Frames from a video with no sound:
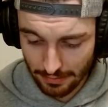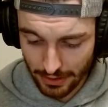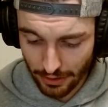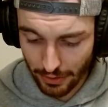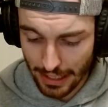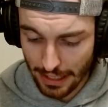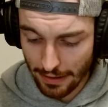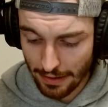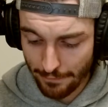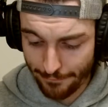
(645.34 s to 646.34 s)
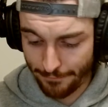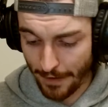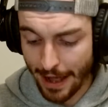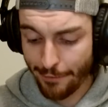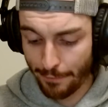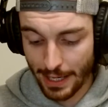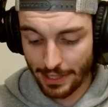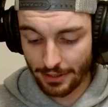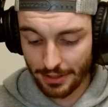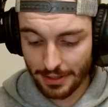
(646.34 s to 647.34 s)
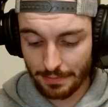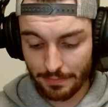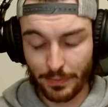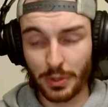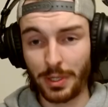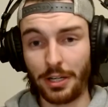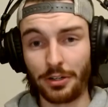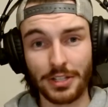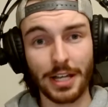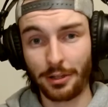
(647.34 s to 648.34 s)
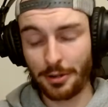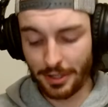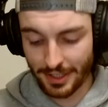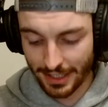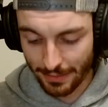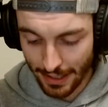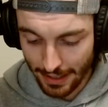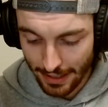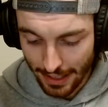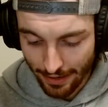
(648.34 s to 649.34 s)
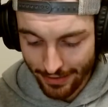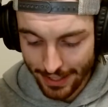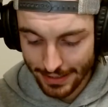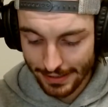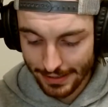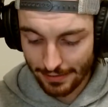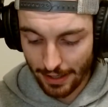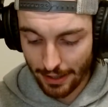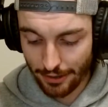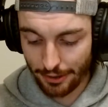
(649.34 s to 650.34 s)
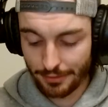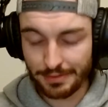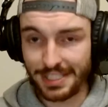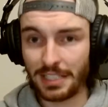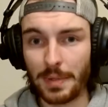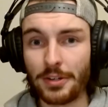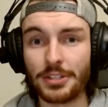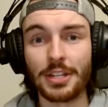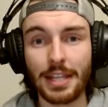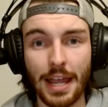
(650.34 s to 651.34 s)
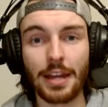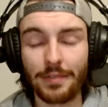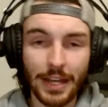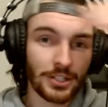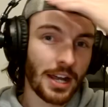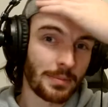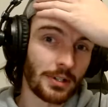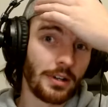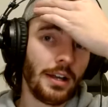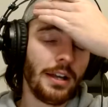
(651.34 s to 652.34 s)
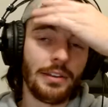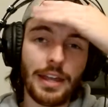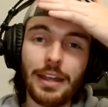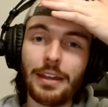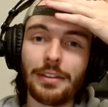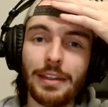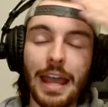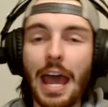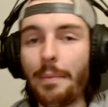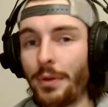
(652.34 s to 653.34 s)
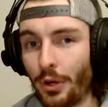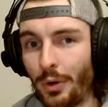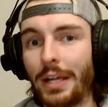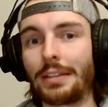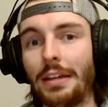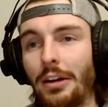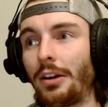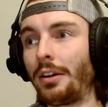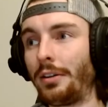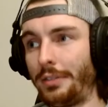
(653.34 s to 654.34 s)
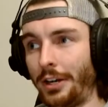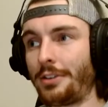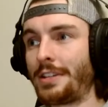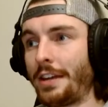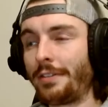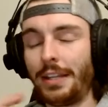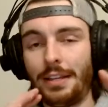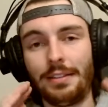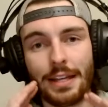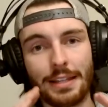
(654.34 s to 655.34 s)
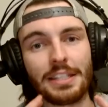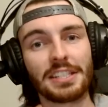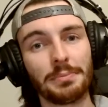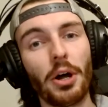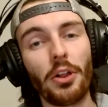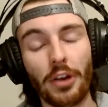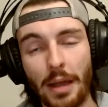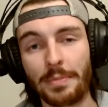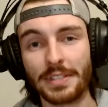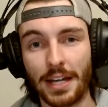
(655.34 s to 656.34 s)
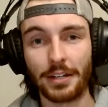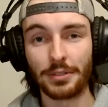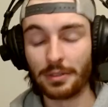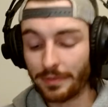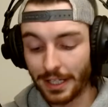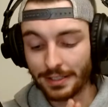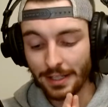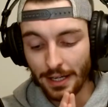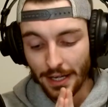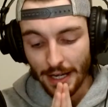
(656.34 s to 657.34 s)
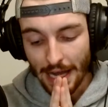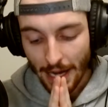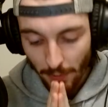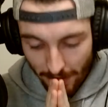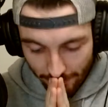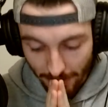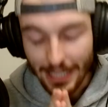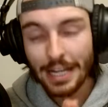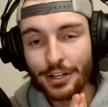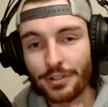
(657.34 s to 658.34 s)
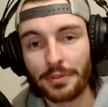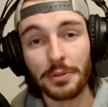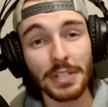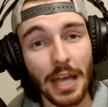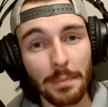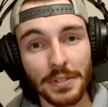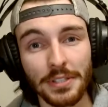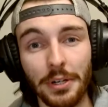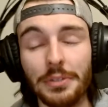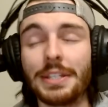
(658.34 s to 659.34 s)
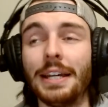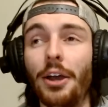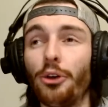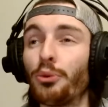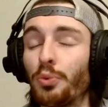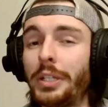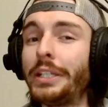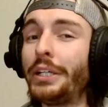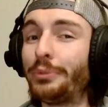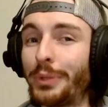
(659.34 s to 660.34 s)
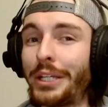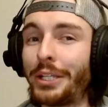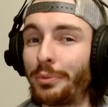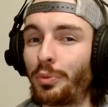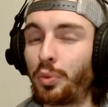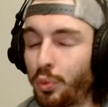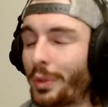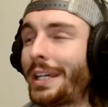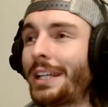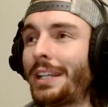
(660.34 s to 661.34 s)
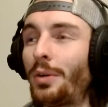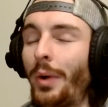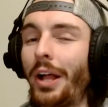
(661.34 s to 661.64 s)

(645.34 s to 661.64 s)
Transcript: only 5 pages between your second and third exam, and then it's another 6 pages to the end of that chapter. They happen quick. They are definitely like these smaller episodic sort of things. However, each of those episodes really, really, really well